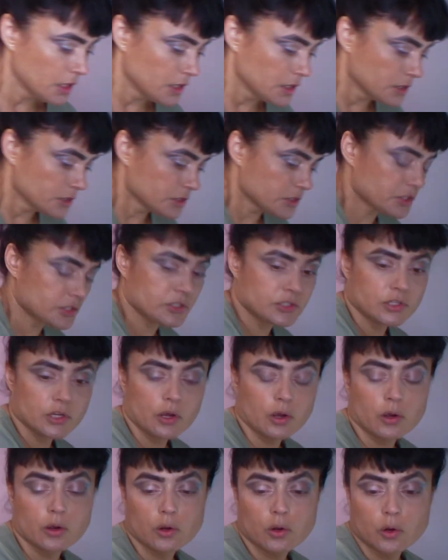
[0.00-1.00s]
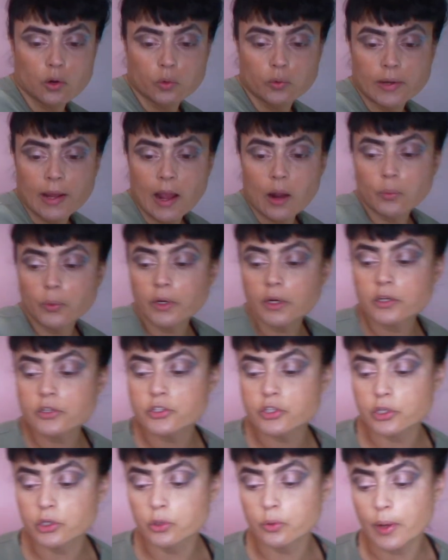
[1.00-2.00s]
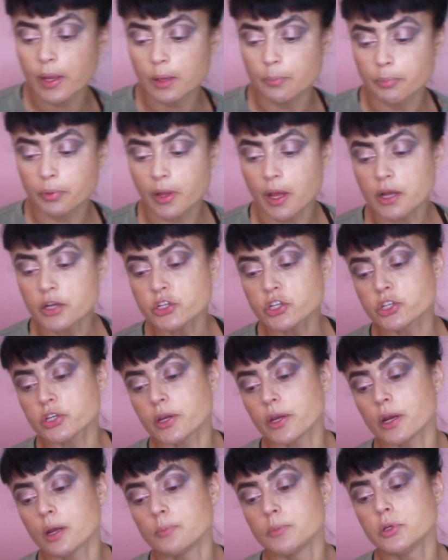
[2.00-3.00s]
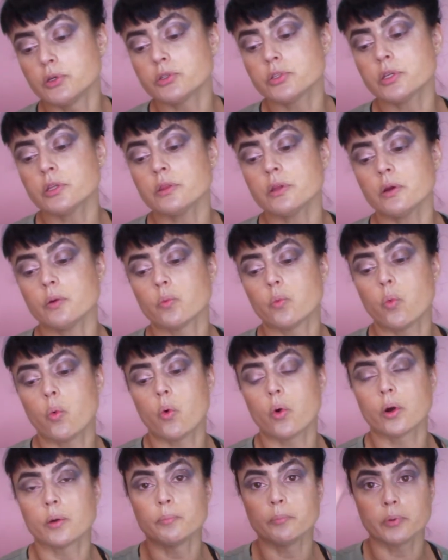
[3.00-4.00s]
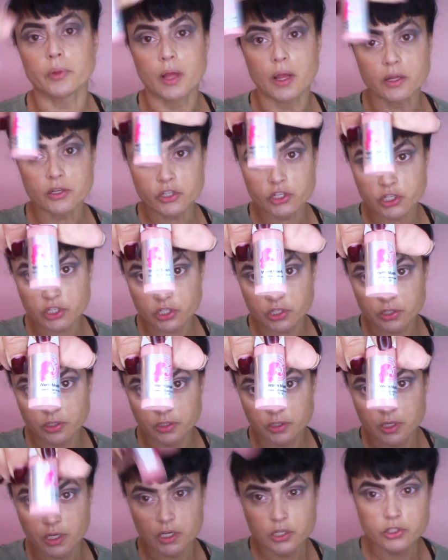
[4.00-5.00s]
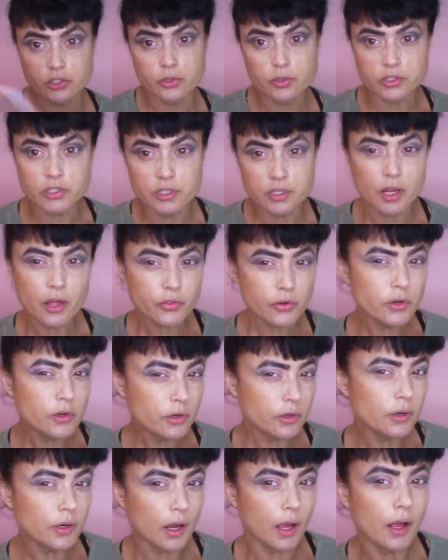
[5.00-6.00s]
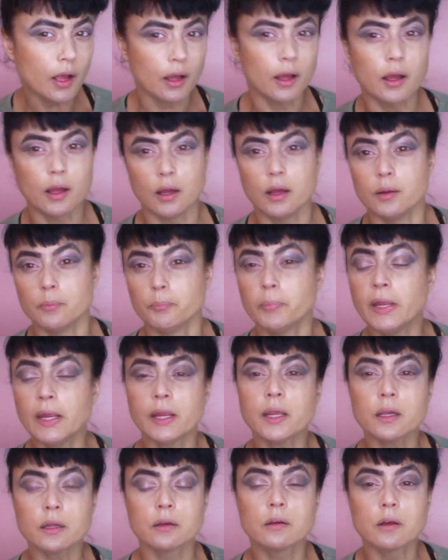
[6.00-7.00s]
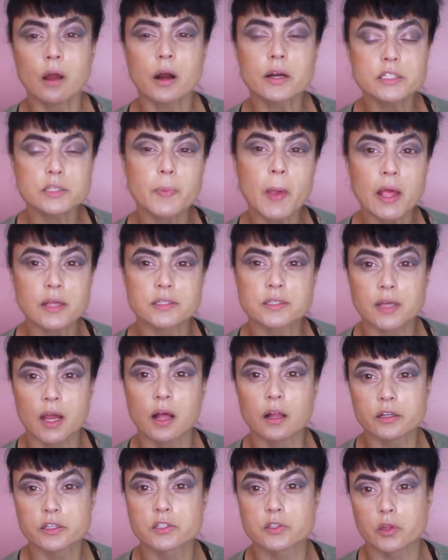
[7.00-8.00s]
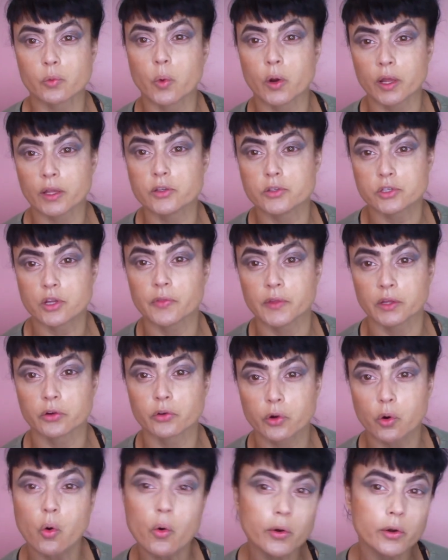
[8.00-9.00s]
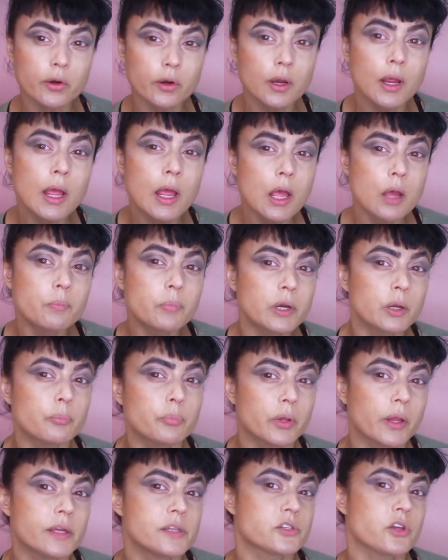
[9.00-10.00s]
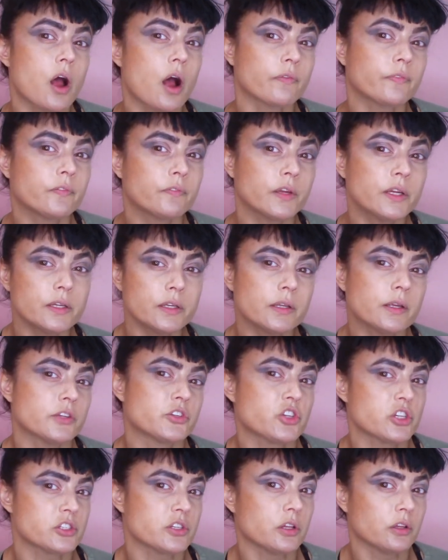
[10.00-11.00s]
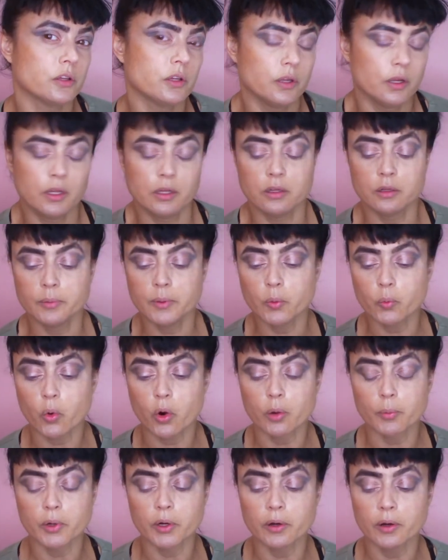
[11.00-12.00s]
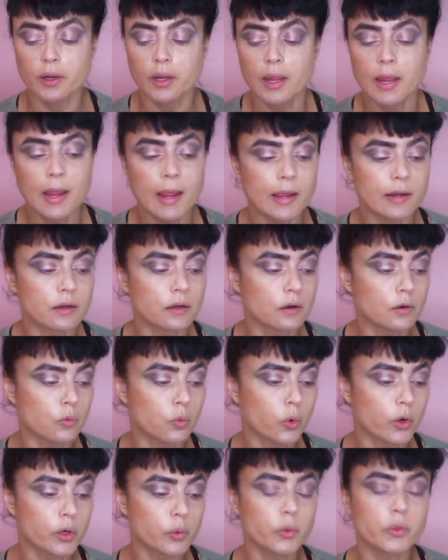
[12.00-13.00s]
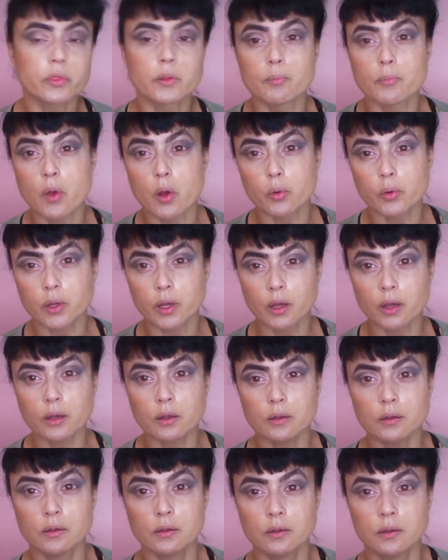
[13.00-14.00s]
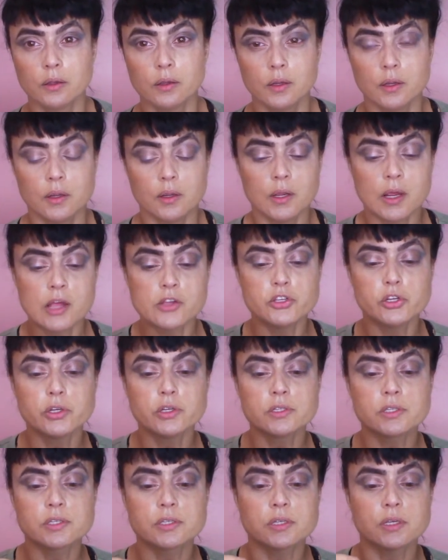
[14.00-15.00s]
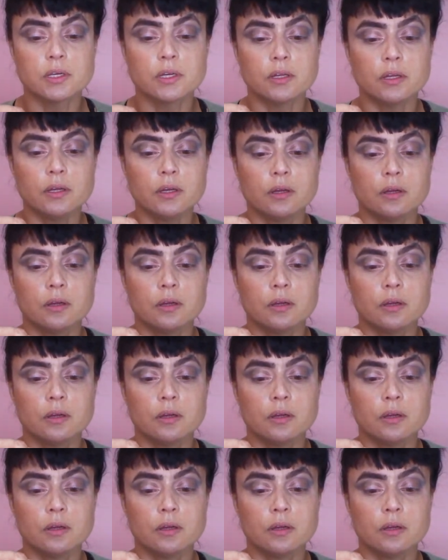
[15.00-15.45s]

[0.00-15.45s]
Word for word: so now we're going to do a blush and I'm using their warm blush. So it's another uh, pink, not as pastel as the one I used on the inner corner, but it plays off of it. It's just a, a little bit warmer and it'll work with the mocha, as you can see.